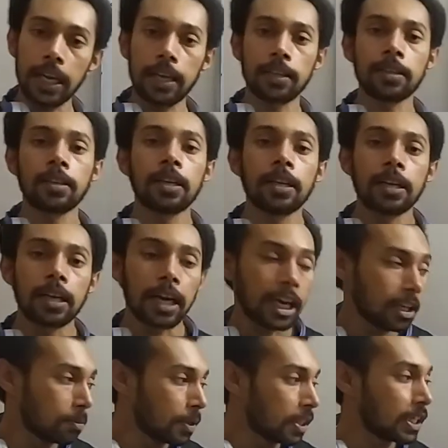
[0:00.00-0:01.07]
and
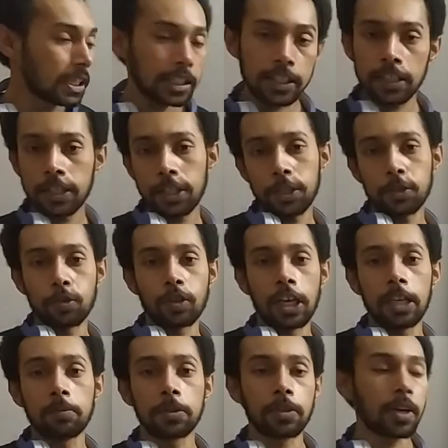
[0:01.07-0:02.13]
I'll be there
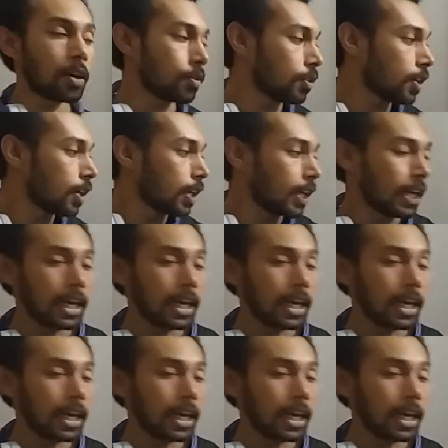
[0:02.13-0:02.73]
to help you out.